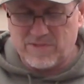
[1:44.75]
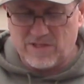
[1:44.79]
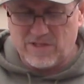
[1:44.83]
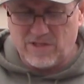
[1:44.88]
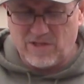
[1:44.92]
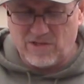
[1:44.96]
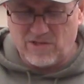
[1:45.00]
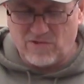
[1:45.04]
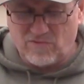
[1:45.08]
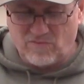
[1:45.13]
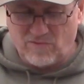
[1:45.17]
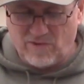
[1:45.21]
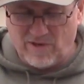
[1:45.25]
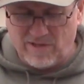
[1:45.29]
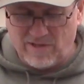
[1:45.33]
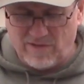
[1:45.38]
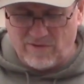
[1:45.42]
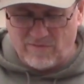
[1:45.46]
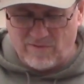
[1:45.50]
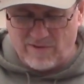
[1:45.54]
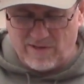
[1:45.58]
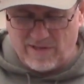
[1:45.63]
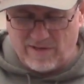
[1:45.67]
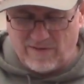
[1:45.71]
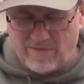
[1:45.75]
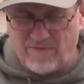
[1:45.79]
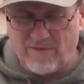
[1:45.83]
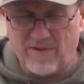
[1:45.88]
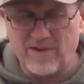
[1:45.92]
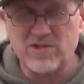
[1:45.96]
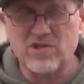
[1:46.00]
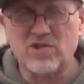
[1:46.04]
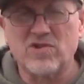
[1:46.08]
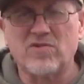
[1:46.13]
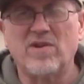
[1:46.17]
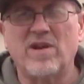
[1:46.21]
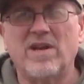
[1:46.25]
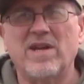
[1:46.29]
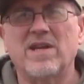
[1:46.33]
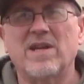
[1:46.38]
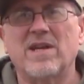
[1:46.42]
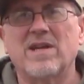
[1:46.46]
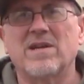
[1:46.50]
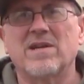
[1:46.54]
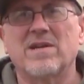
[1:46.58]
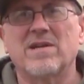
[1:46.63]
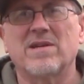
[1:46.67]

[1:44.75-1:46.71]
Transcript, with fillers: just really, really frustrating